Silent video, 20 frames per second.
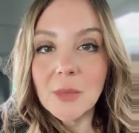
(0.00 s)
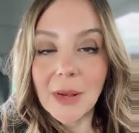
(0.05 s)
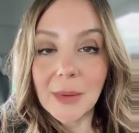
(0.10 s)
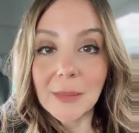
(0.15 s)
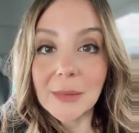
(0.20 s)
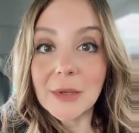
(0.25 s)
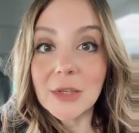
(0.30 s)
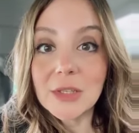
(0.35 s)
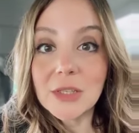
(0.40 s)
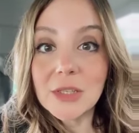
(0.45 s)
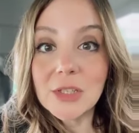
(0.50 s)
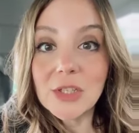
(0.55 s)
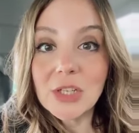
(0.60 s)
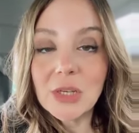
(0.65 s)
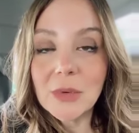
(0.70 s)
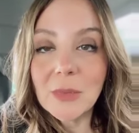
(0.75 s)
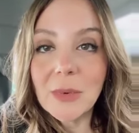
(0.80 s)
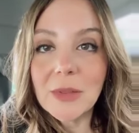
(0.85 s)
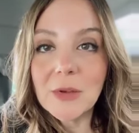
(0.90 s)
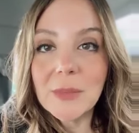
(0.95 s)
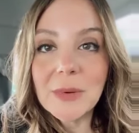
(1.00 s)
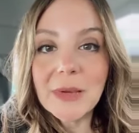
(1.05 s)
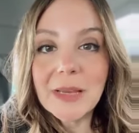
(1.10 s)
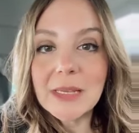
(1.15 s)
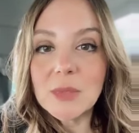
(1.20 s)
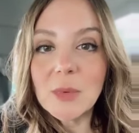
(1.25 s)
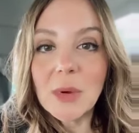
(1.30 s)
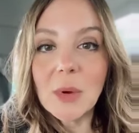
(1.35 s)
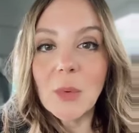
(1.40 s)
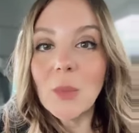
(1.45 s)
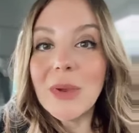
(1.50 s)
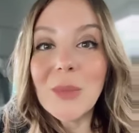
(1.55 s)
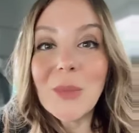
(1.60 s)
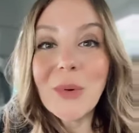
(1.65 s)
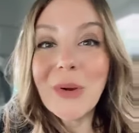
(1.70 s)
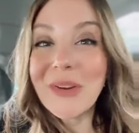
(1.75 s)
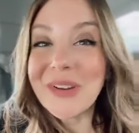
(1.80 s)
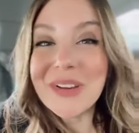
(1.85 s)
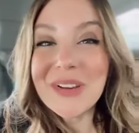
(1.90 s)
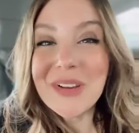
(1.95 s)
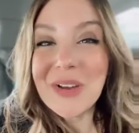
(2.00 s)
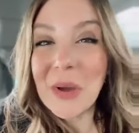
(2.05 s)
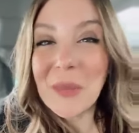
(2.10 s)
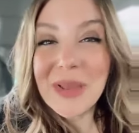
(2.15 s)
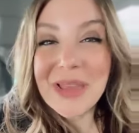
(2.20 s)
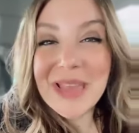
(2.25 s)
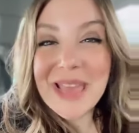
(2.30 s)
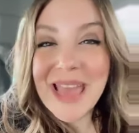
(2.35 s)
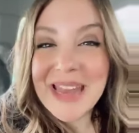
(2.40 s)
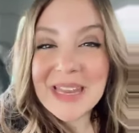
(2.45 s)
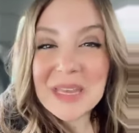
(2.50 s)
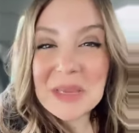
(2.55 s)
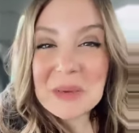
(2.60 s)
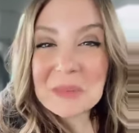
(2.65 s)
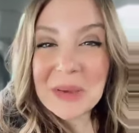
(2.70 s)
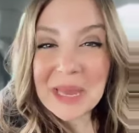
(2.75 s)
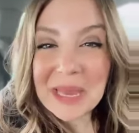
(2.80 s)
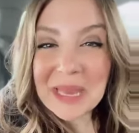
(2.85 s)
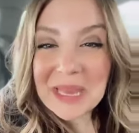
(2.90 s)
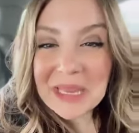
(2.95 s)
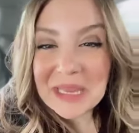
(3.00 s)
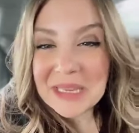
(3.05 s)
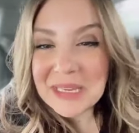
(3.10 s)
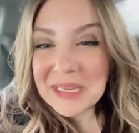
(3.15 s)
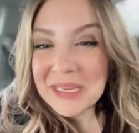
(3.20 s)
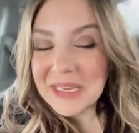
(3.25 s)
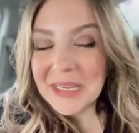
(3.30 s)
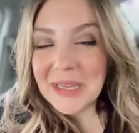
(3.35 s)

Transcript: Probably because of the shitty weather, but guess what? We weren't going anyway.